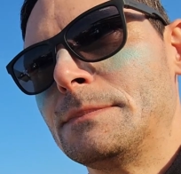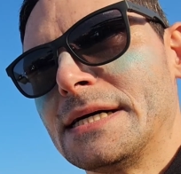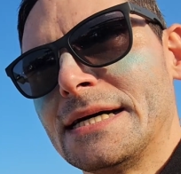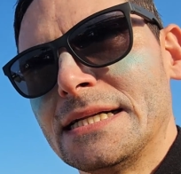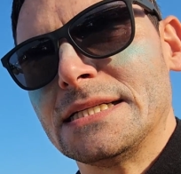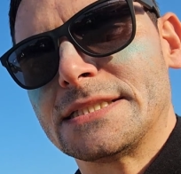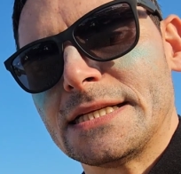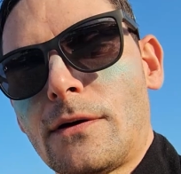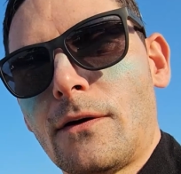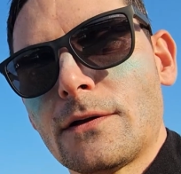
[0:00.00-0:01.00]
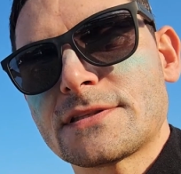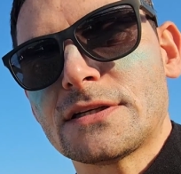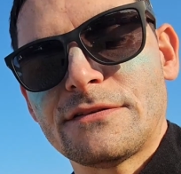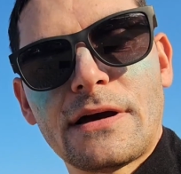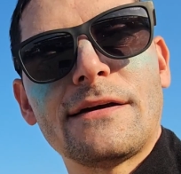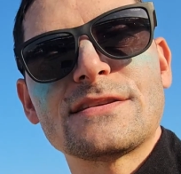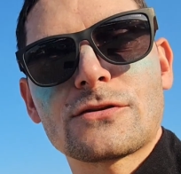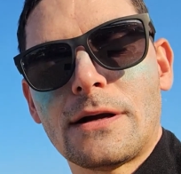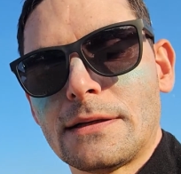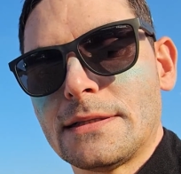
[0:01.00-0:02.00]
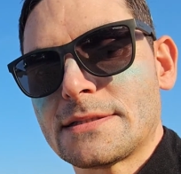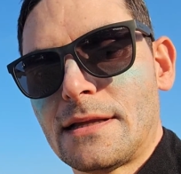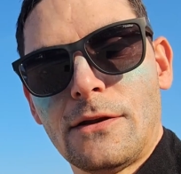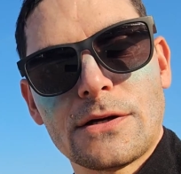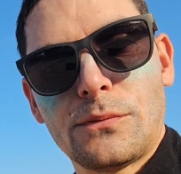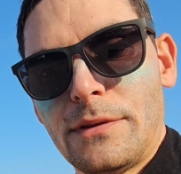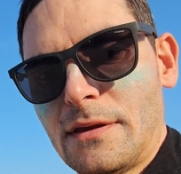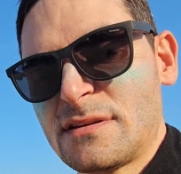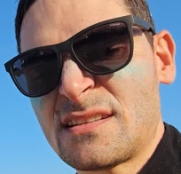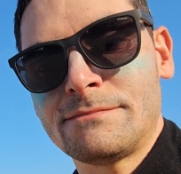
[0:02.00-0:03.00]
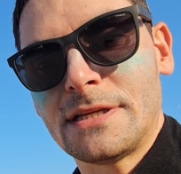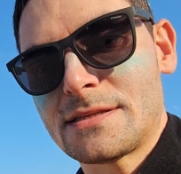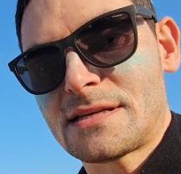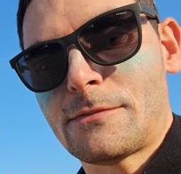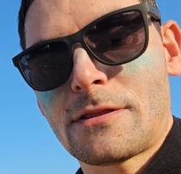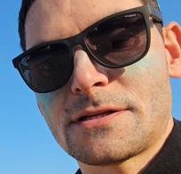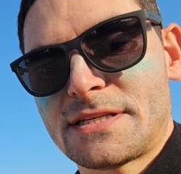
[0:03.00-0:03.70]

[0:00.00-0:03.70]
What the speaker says: But also I've struggled a lot with it in some other